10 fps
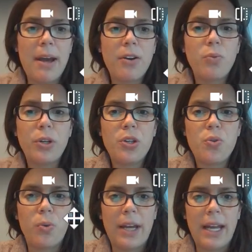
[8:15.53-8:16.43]
matter
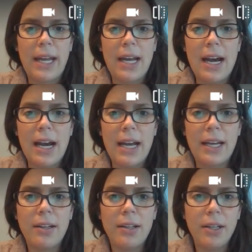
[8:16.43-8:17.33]
which way
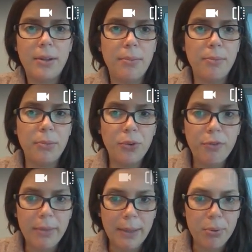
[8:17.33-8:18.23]
I
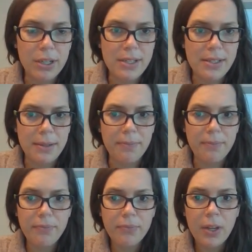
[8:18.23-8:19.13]
move my prism,